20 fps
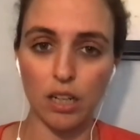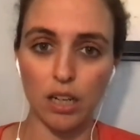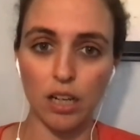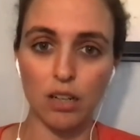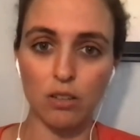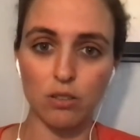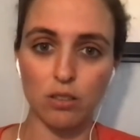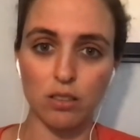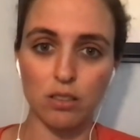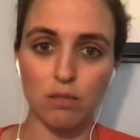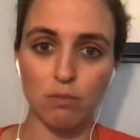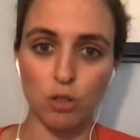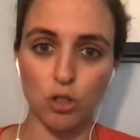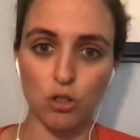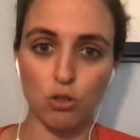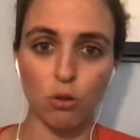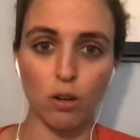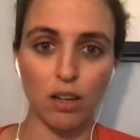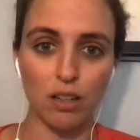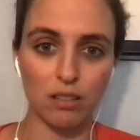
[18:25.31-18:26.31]
an ecosystem to
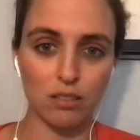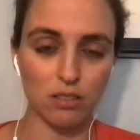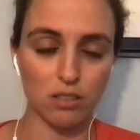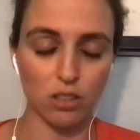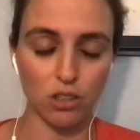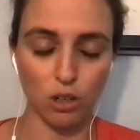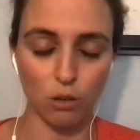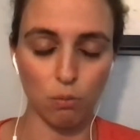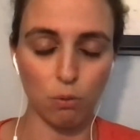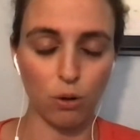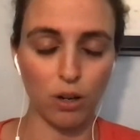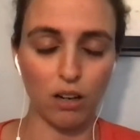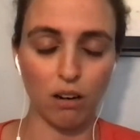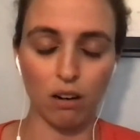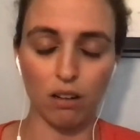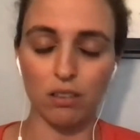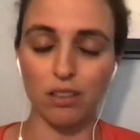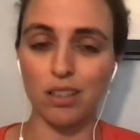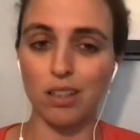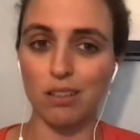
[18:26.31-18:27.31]
join, to your point
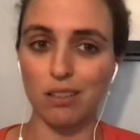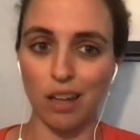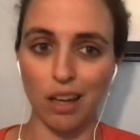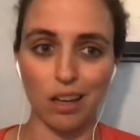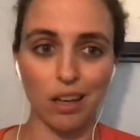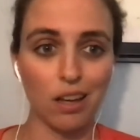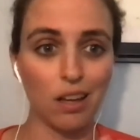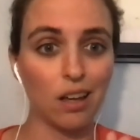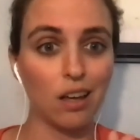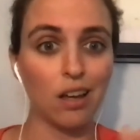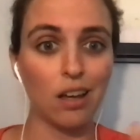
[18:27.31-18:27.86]
earlier, like,